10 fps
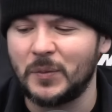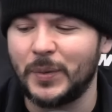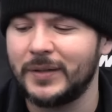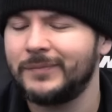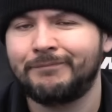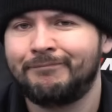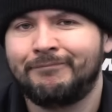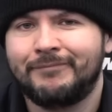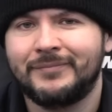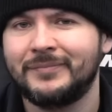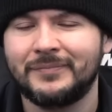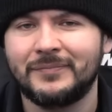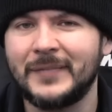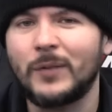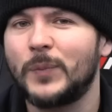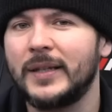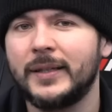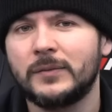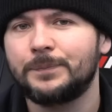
but not really.